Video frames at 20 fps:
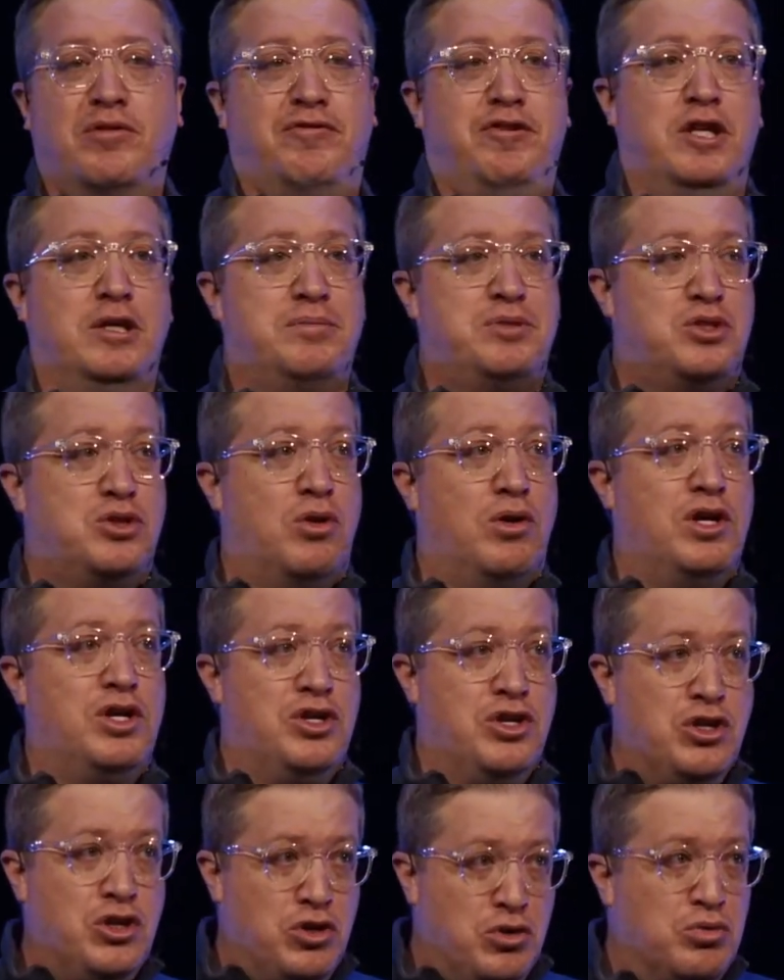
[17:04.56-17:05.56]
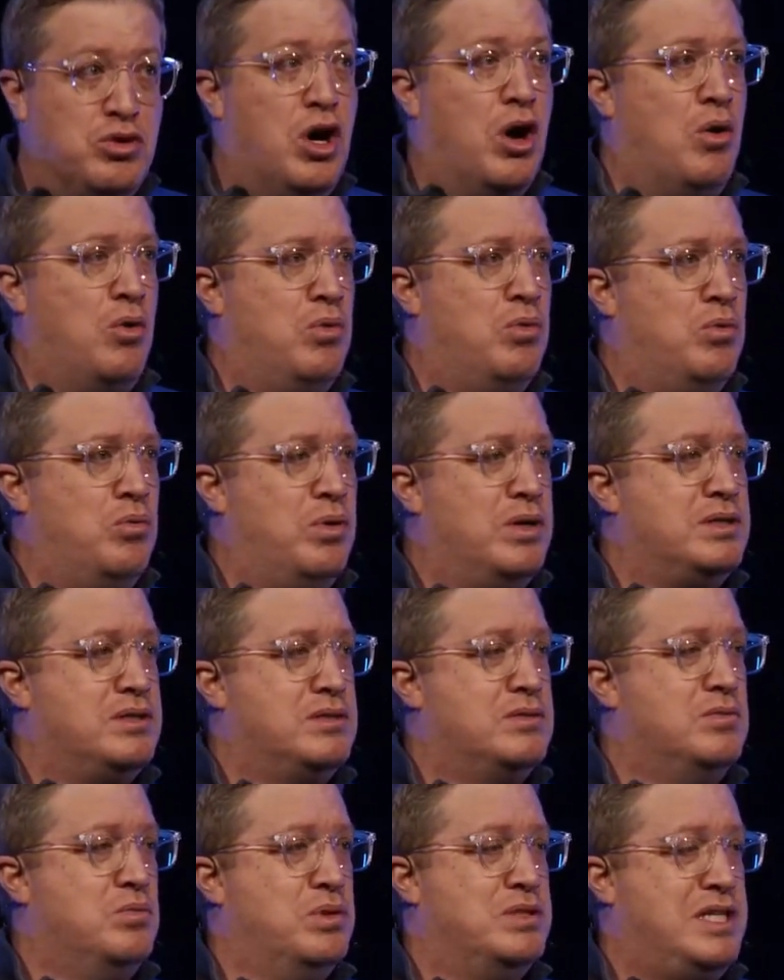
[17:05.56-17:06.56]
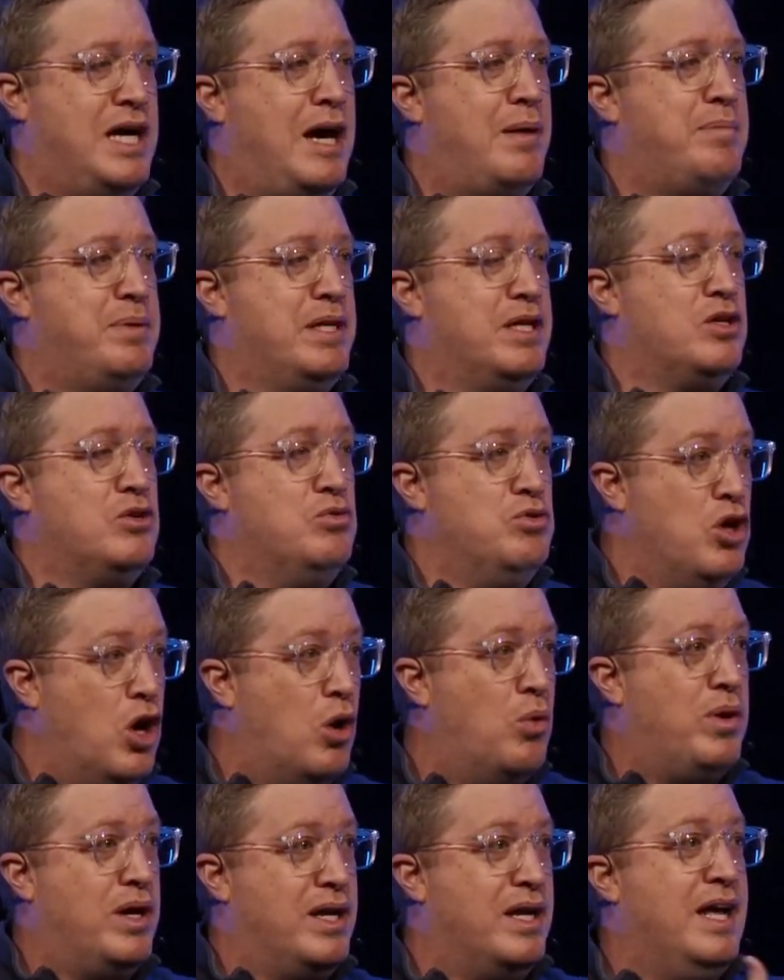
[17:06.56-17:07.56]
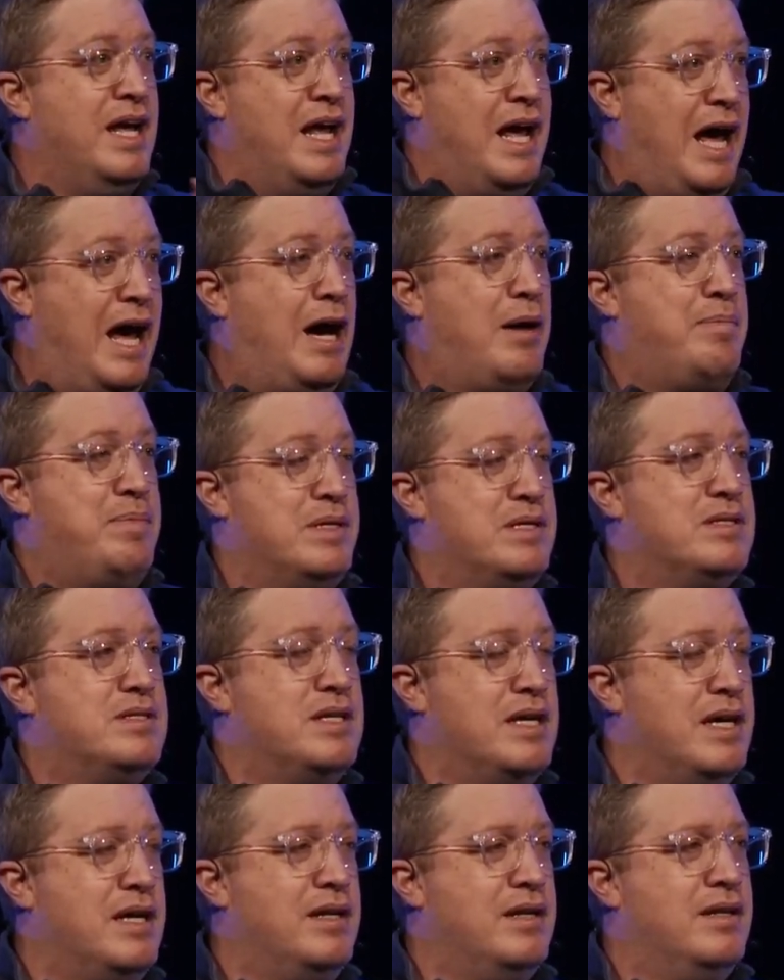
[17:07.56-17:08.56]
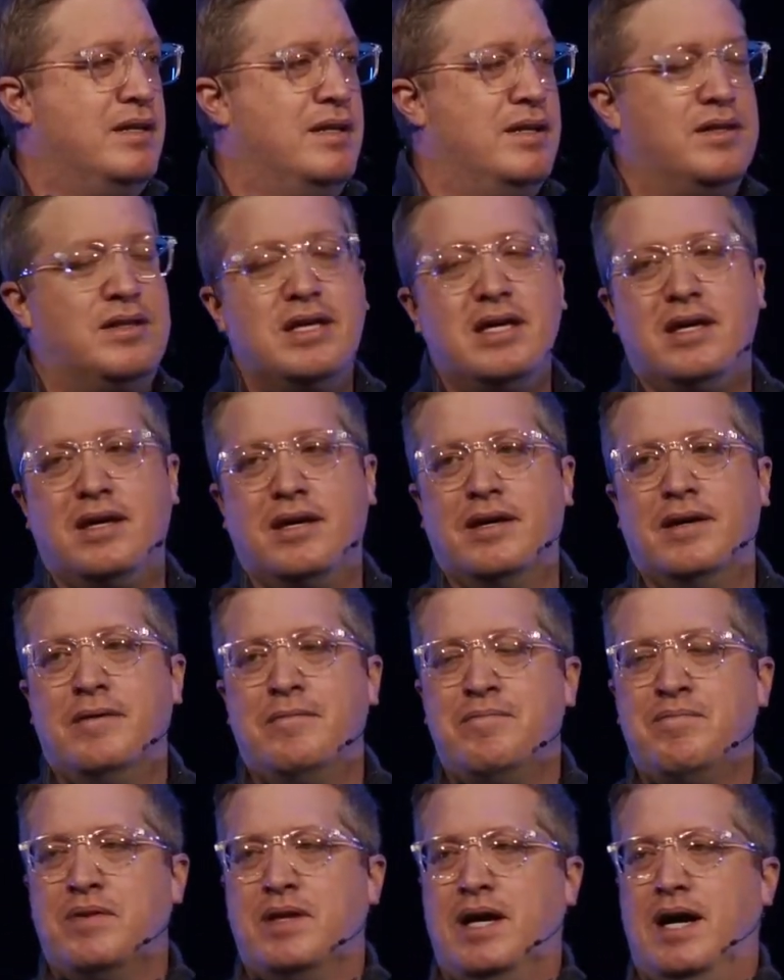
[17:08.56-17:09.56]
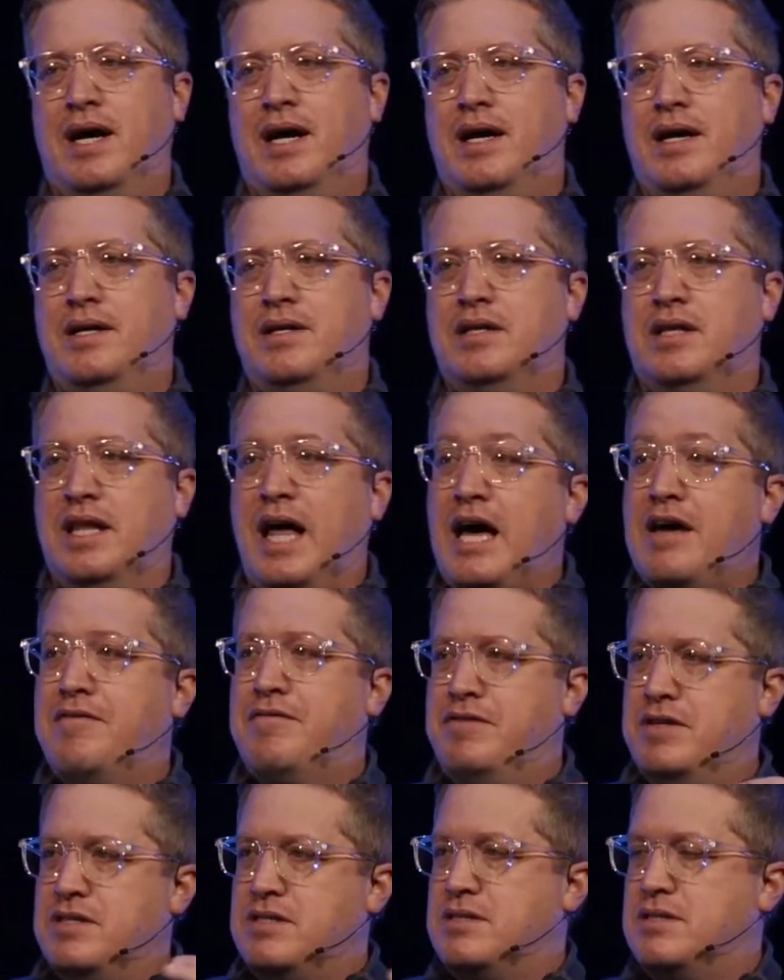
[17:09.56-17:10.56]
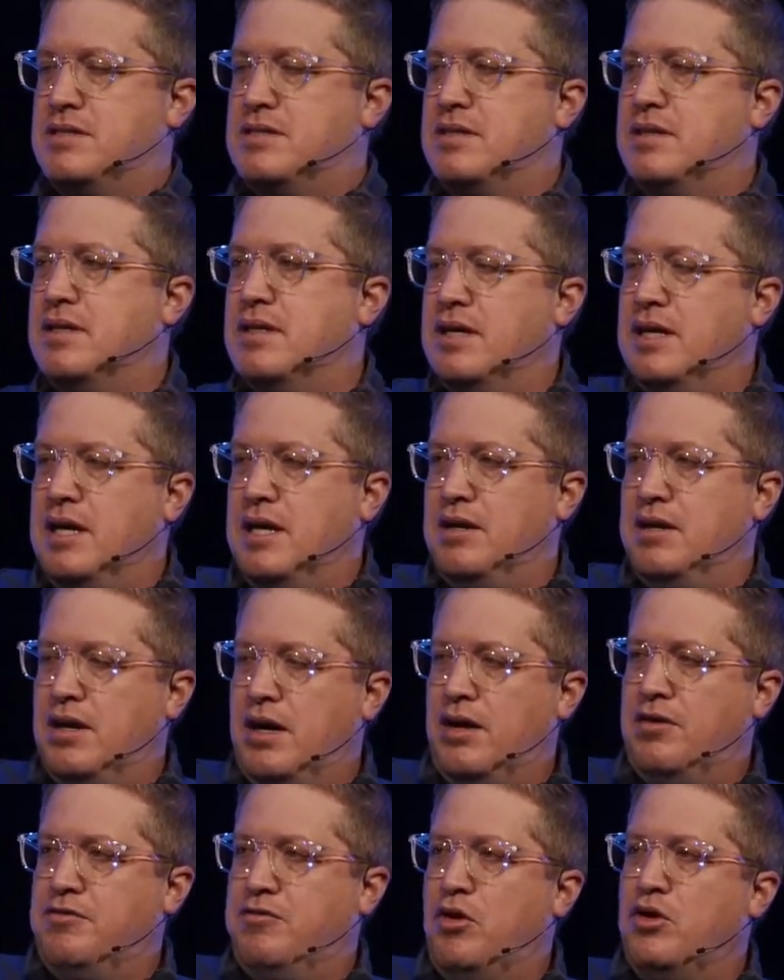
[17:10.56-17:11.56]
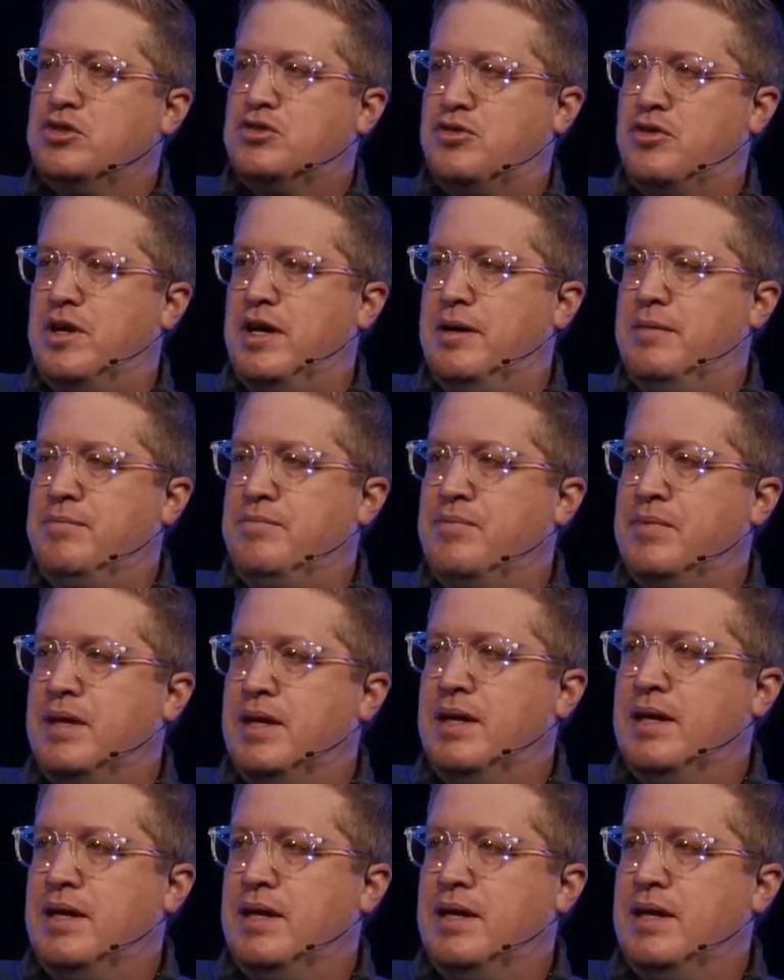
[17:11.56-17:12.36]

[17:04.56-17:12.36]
with Philip's story, you know what's happening. You know what happens in the life as it unfolds for him.